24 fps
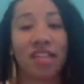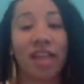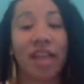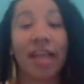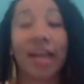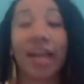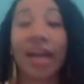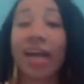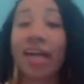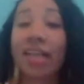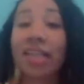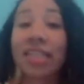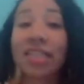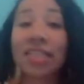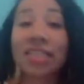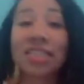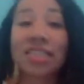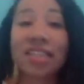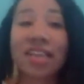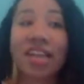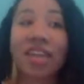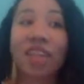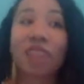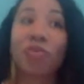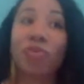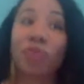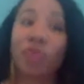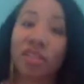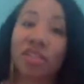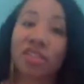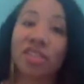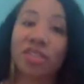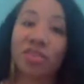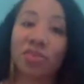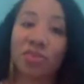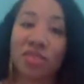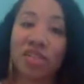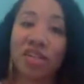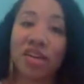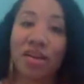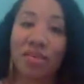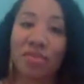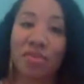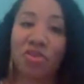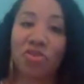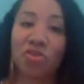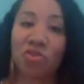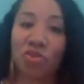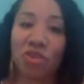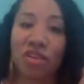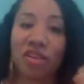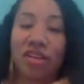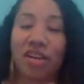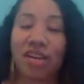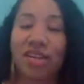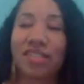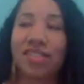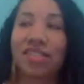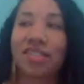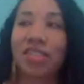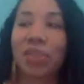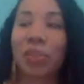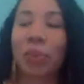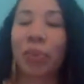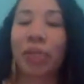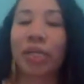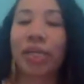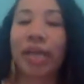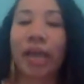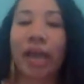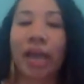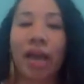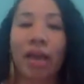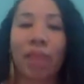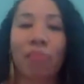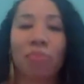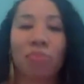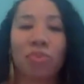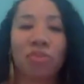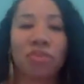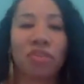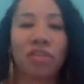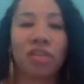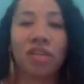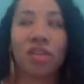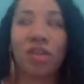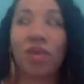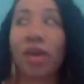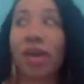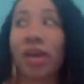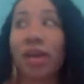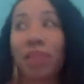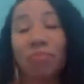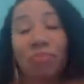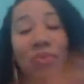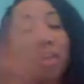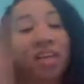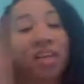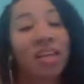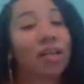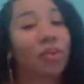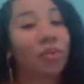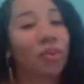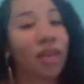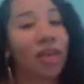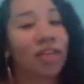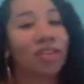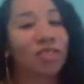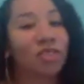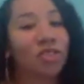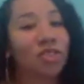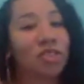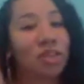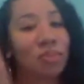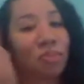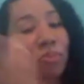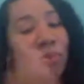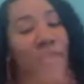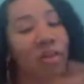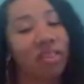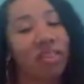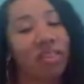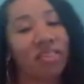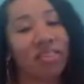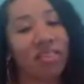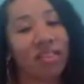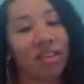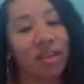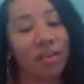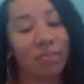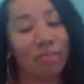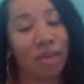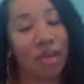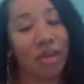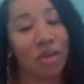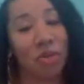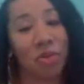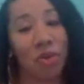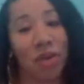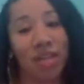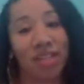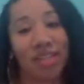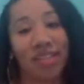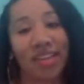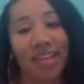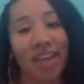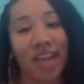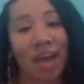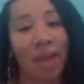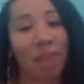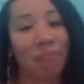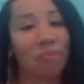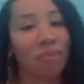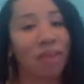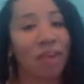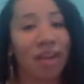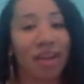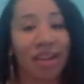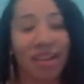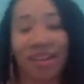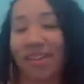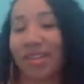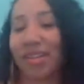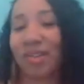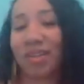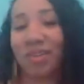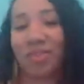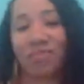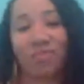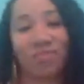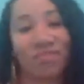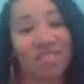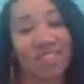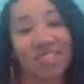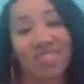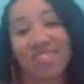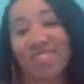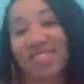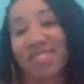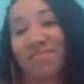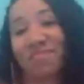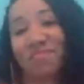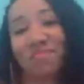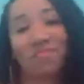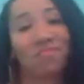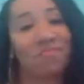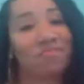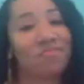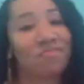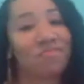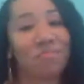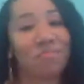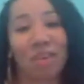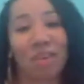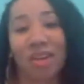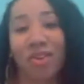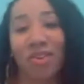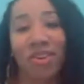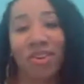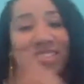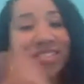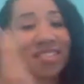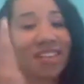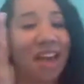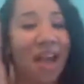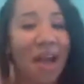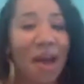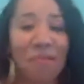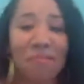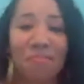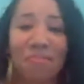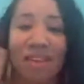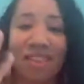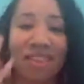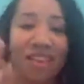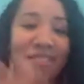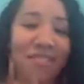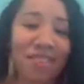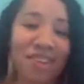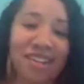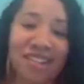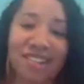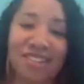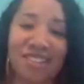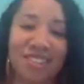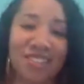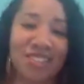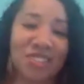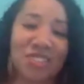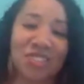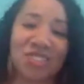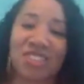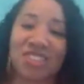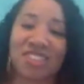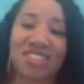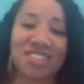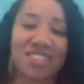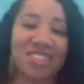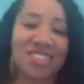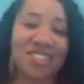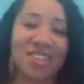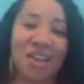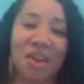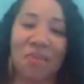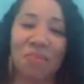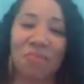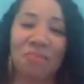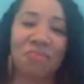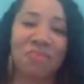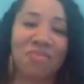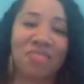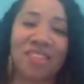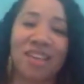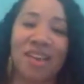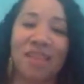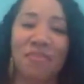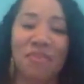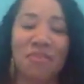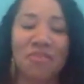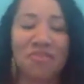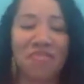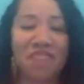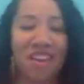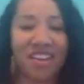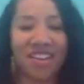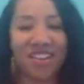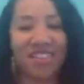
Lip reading: And as I said, well, the time that Julie and I did the recap, being in a relationship with a man who has a gap, Peter and his gap, I love it. It's just, I'm a fan of it.